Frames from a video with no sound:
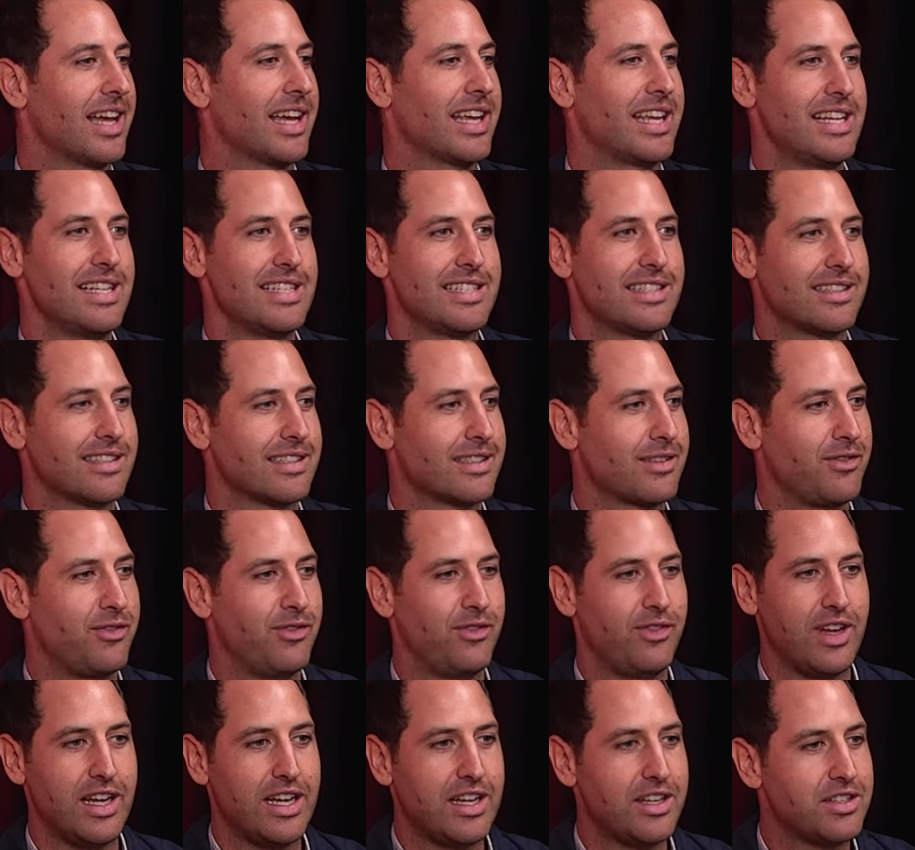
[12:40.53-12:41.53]
like he's just
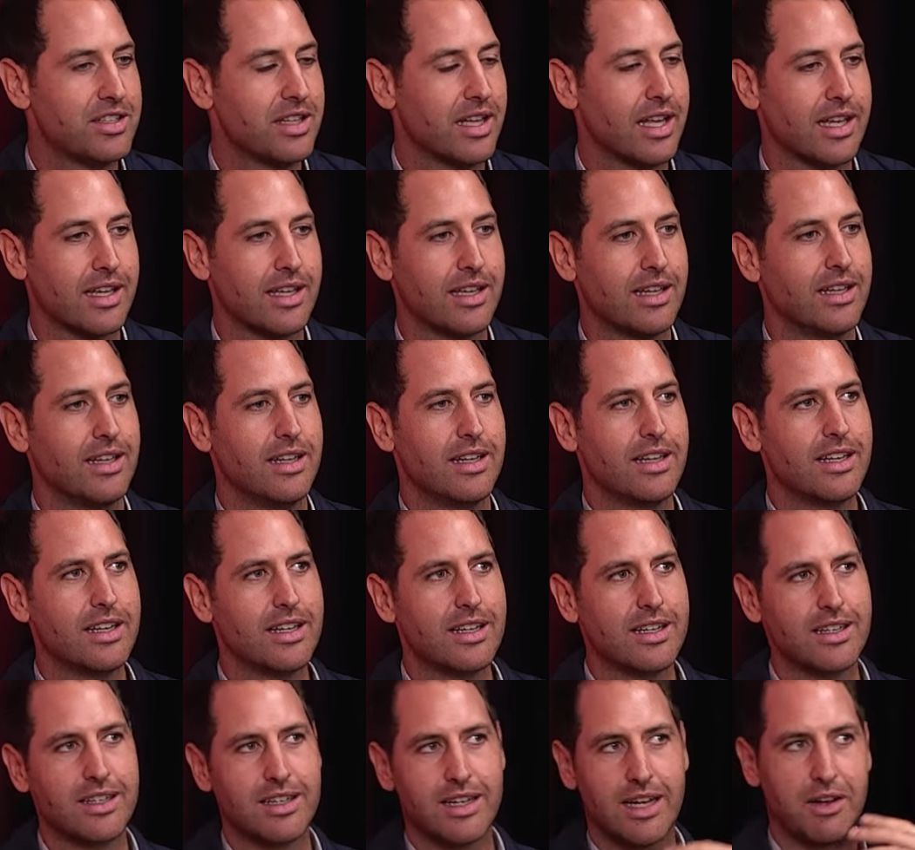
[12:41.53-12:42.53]
mm. finished. Like
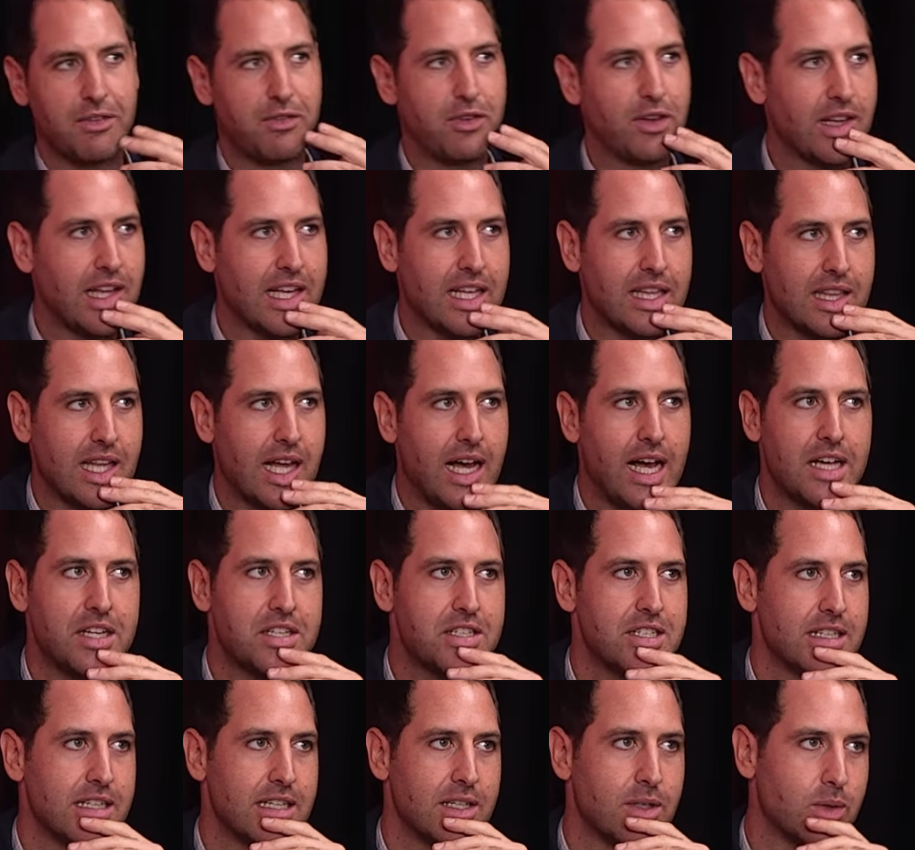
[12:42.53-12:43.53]
I feel like
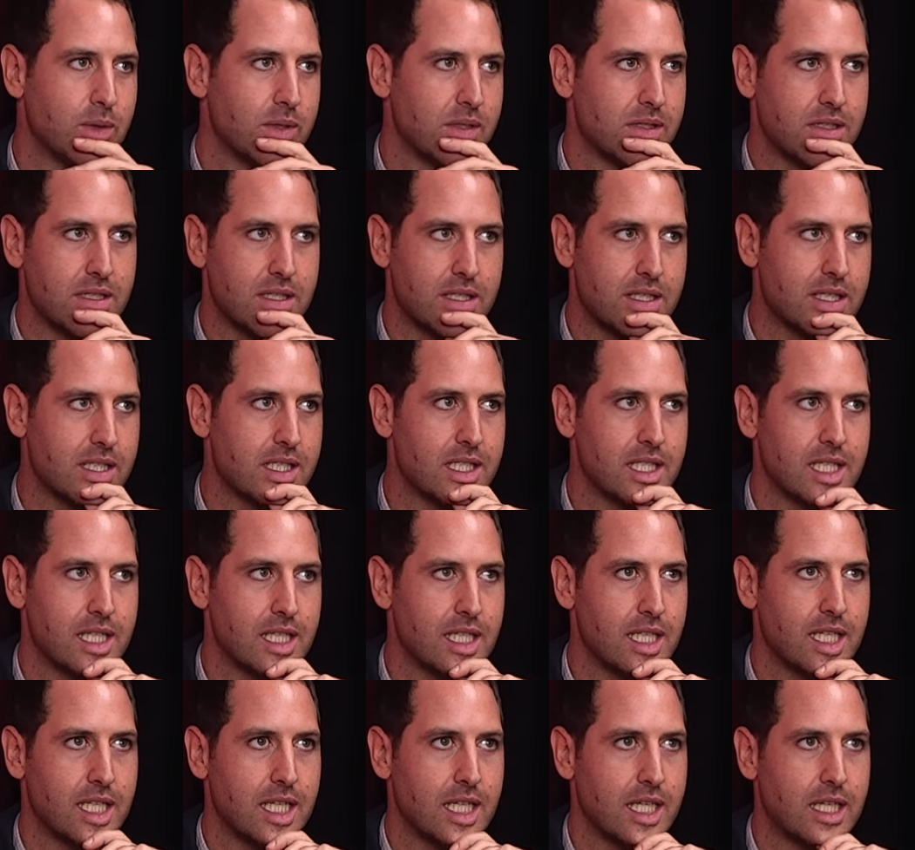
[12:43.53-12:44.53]
last year was just
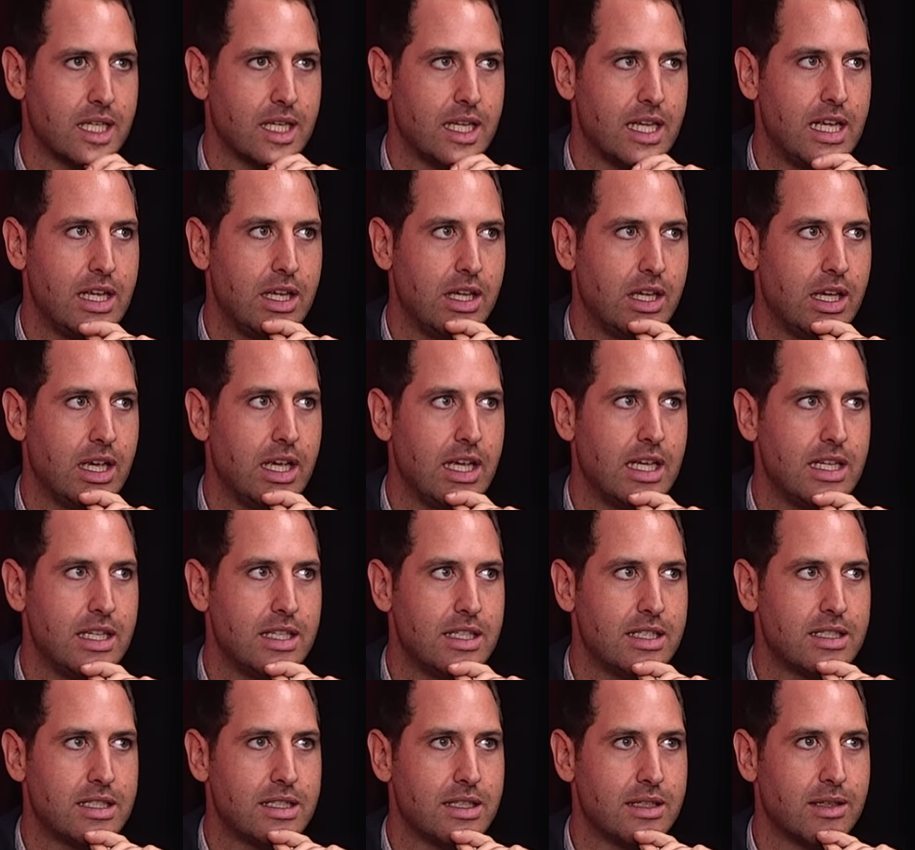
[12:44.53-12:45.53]
he
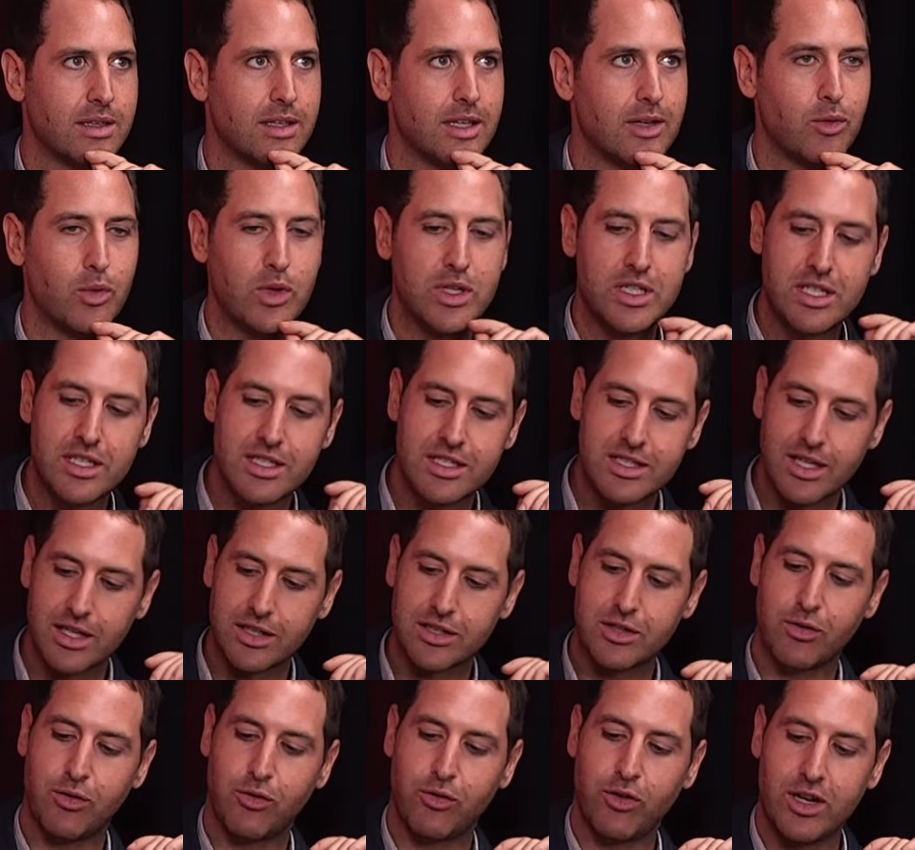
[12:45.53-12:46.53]
he's which is
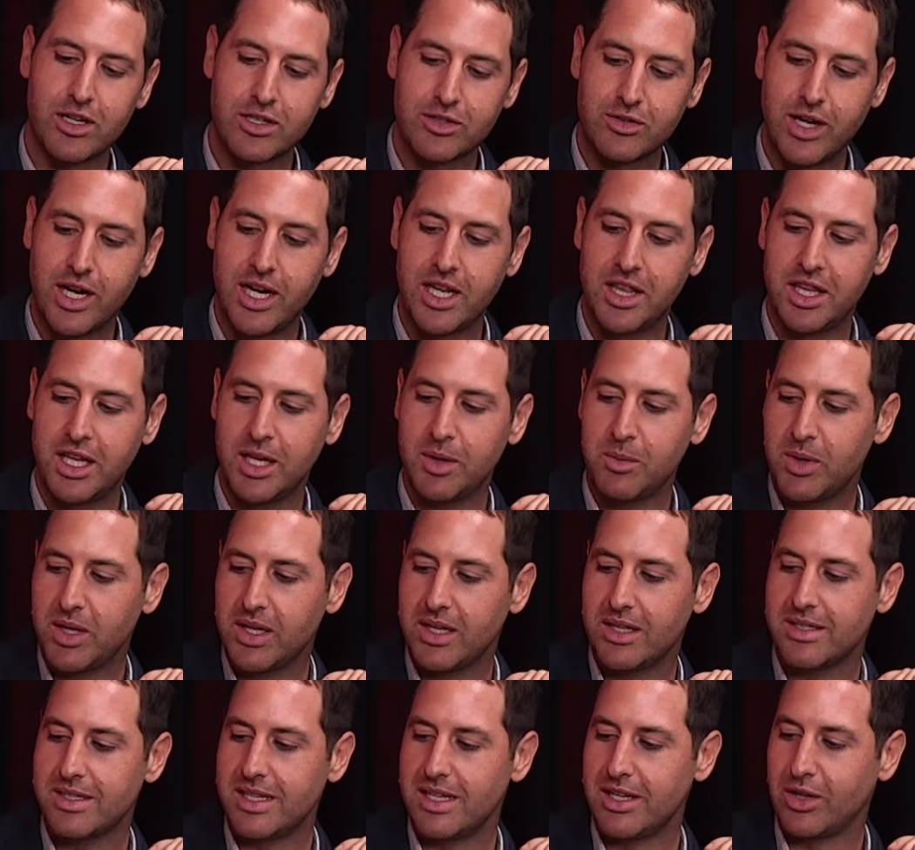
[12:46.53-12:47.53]
such a frustrating thing
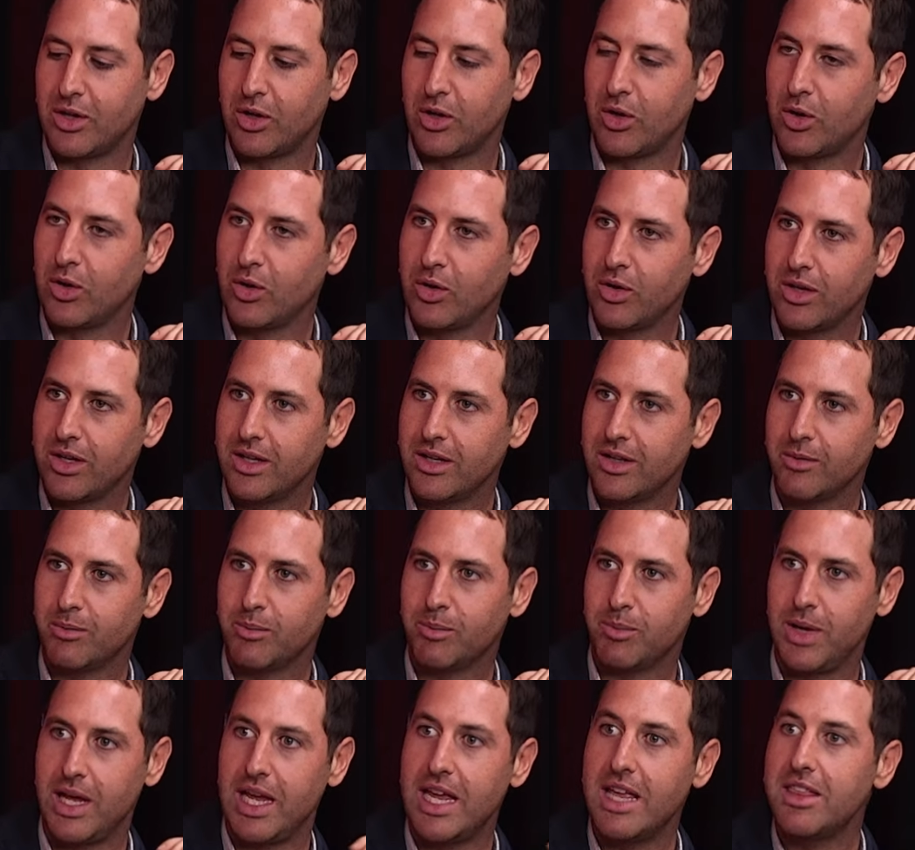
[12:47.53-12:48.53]
because he could
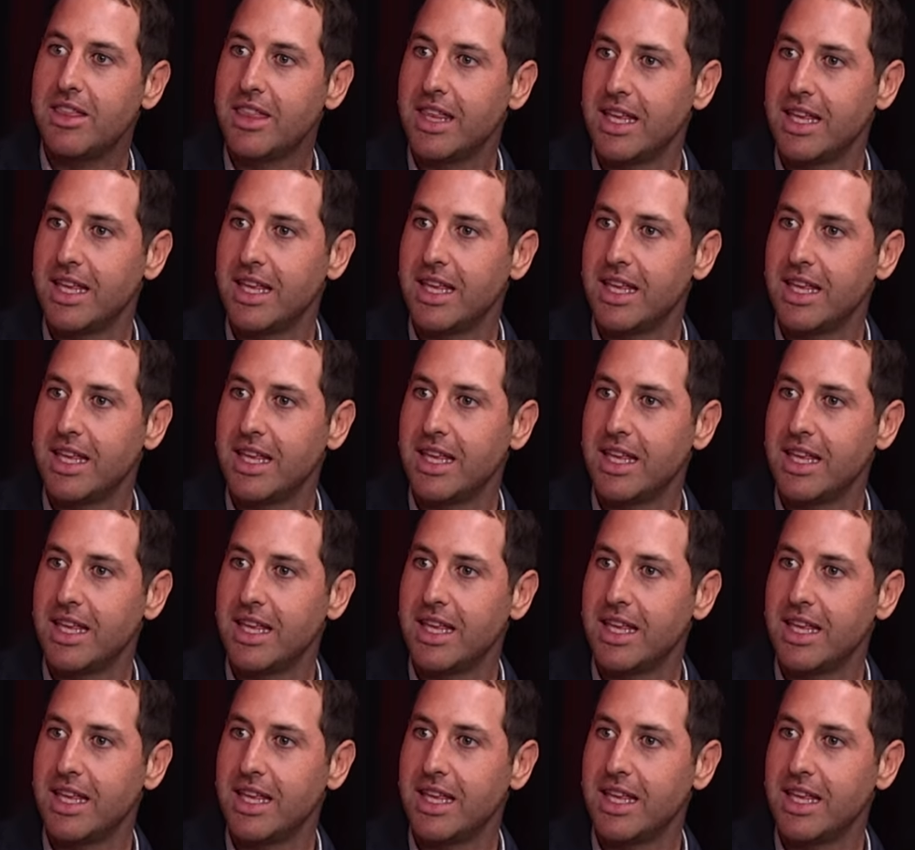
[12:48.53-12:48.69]
be